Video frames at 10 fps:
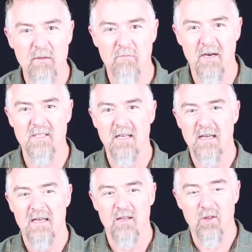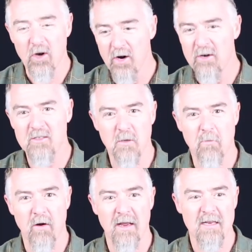must learn to
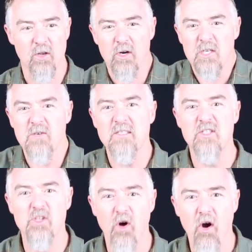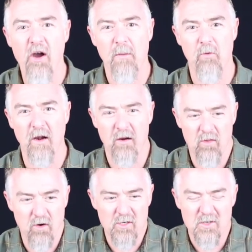pray, learn to enjoy prayer,
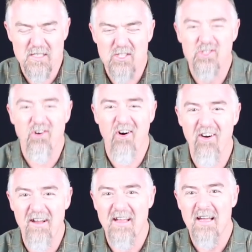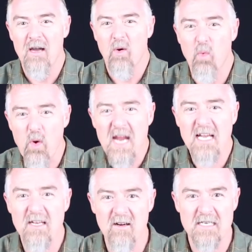learn to enjoy
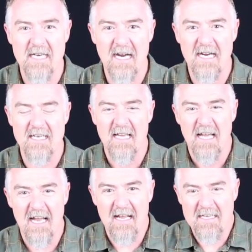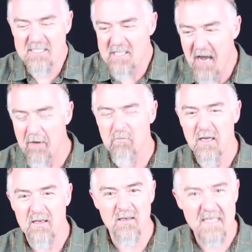waiting on God, and stop
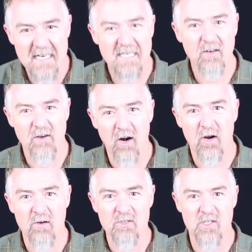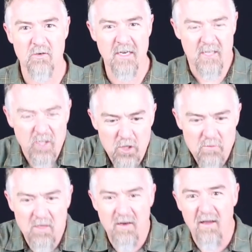leaning on our own strength.
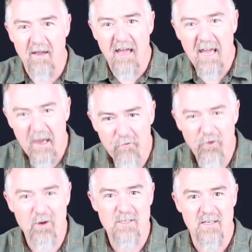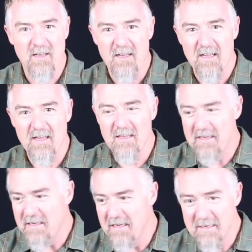Human effort
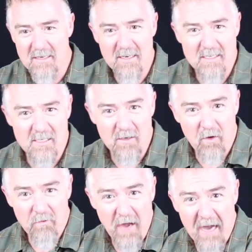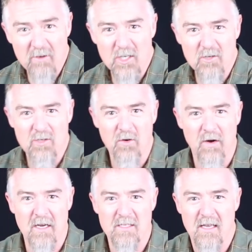is no value to
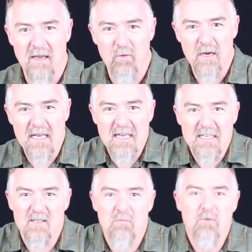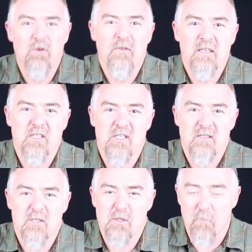us. We need to move in
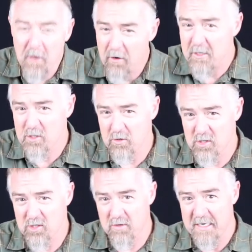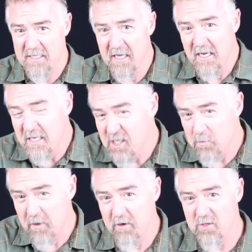spiritual strength and
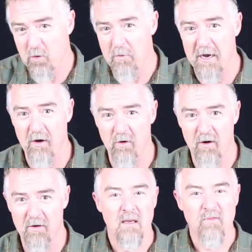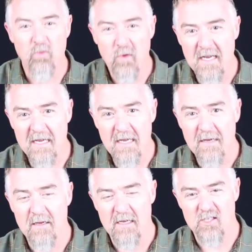spiritual power. If we
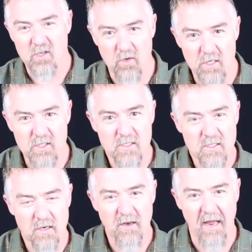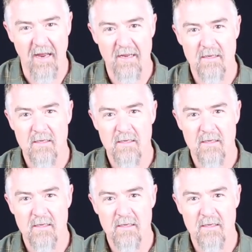as Christians today